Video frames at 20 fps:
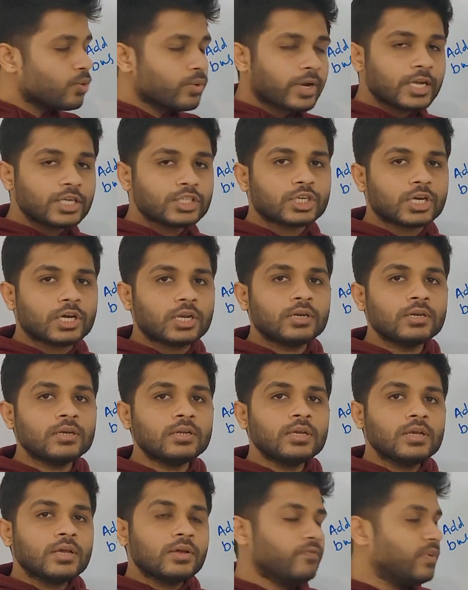location
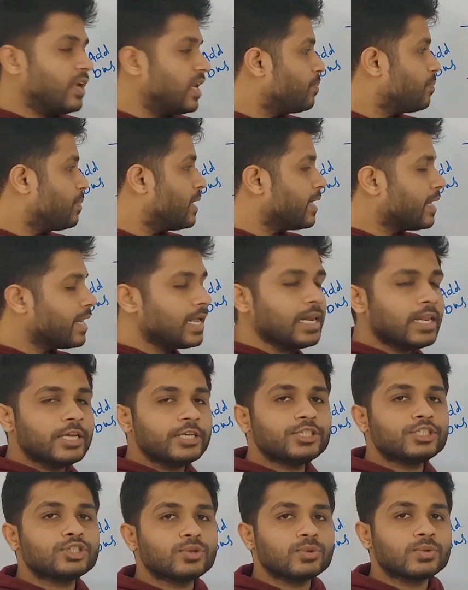will be
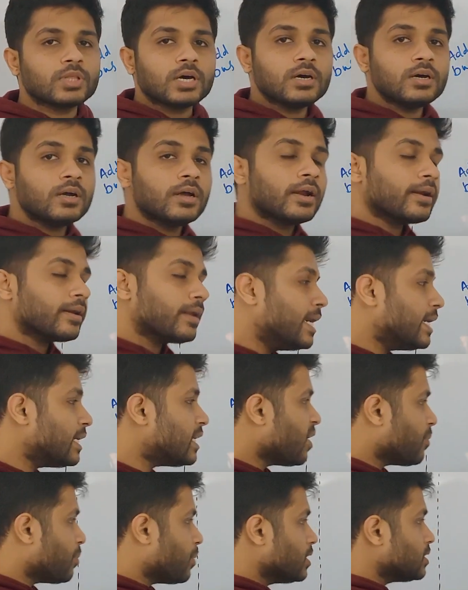released to the
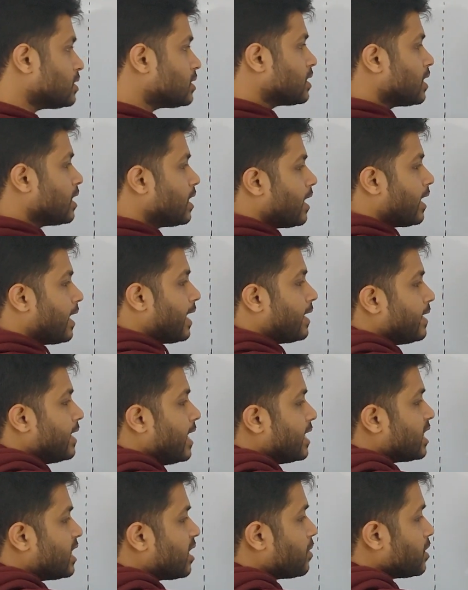data bus, and
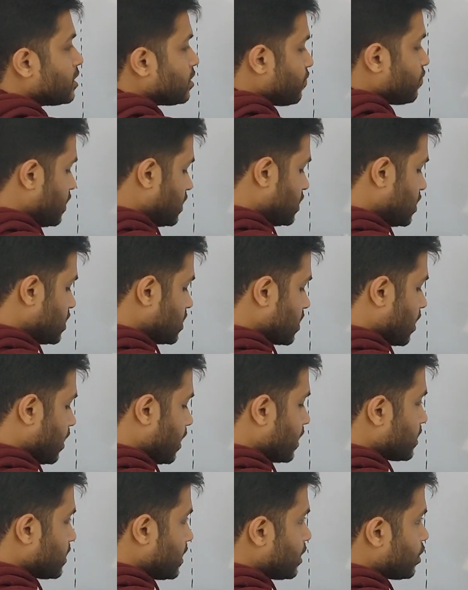data bus which is
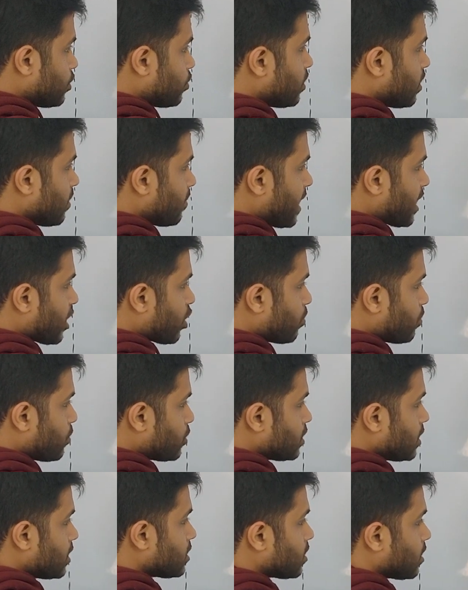connected to the
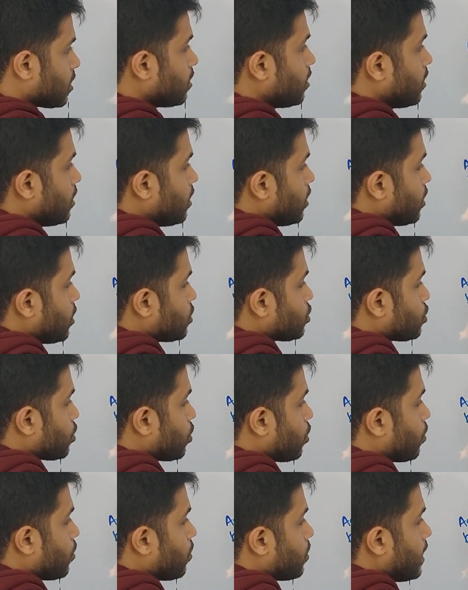microprocessor,
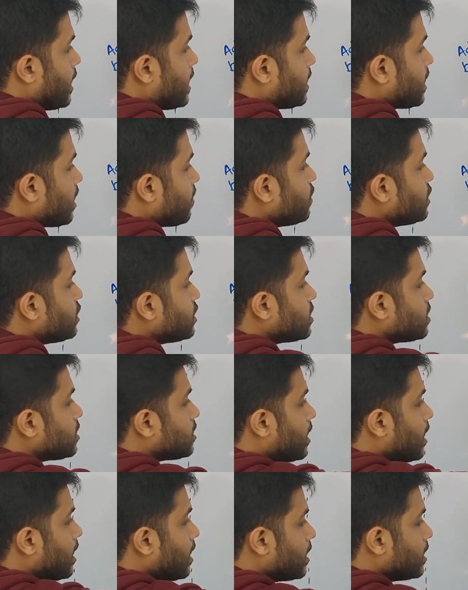so data which is
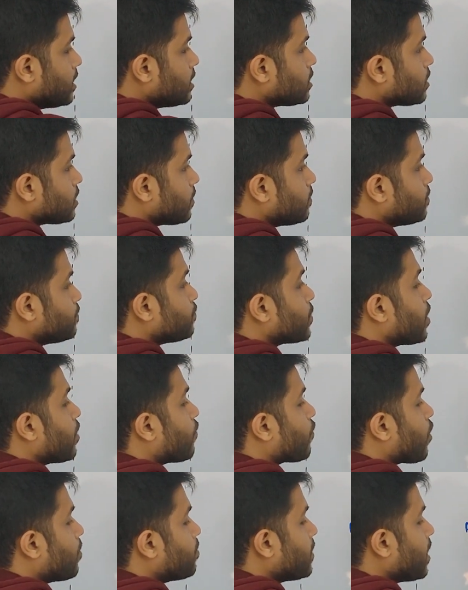released
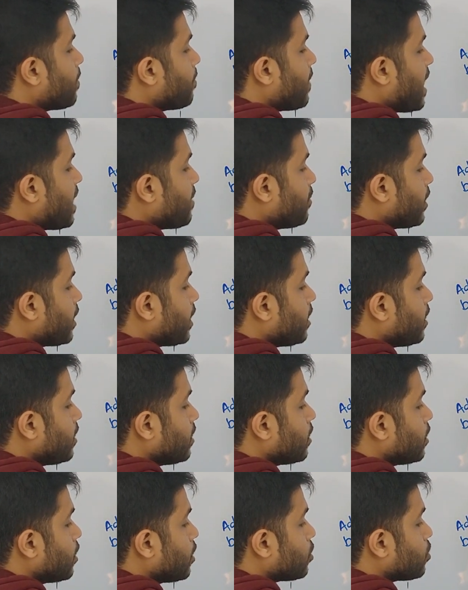from the
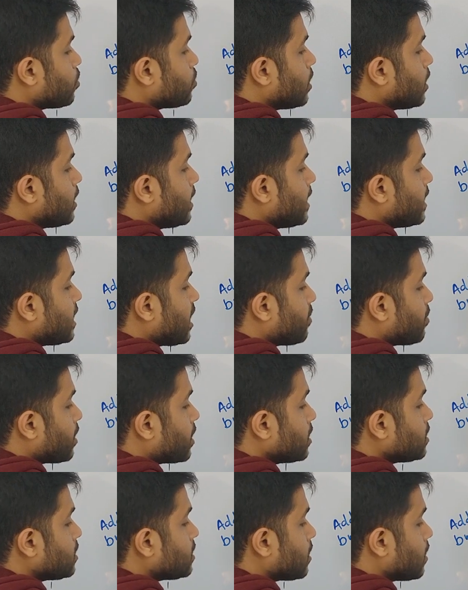memory to the data
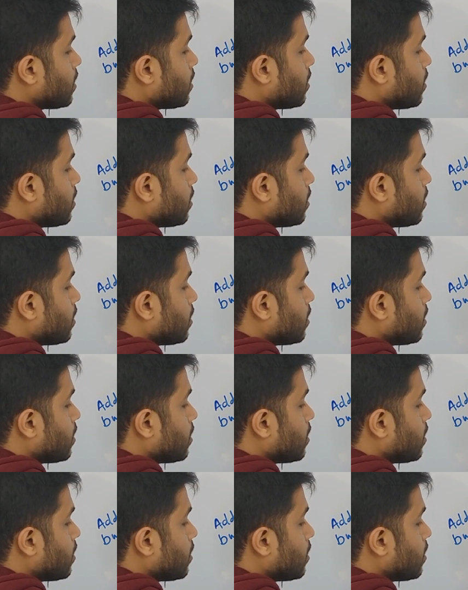bus